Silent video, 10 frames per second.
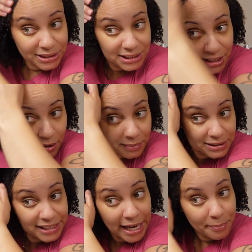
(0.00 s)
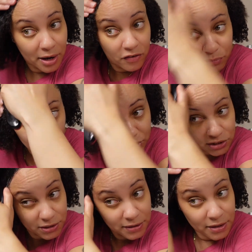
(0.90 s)
some type of
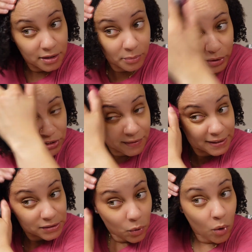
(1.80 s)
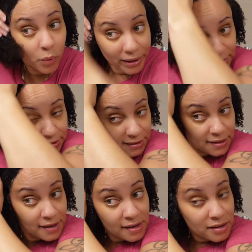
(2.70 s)
moisturizer, always.
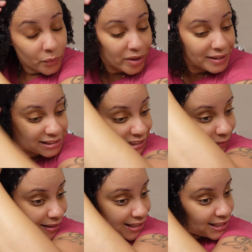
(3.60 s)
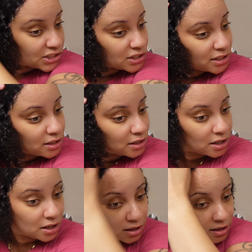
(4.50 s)
Whether it's a leave-in conditioner,
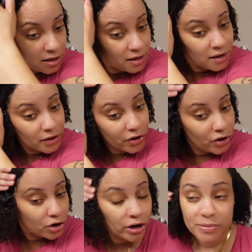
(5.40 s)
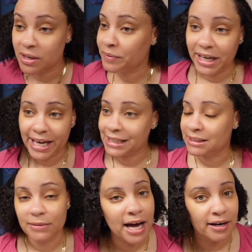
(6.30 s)
a curl cream, something that got
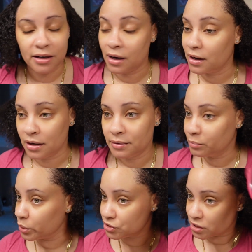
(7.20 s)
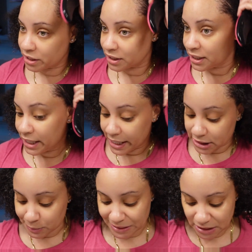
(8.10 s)
some kind of moisture in it.
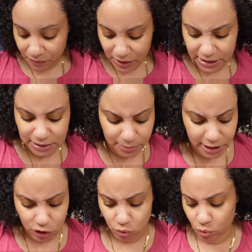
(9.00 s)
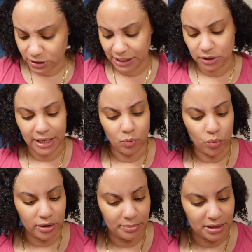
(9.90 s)
Specifically something that you want that's like
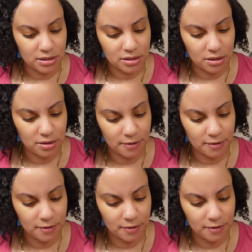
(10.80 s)
water-based.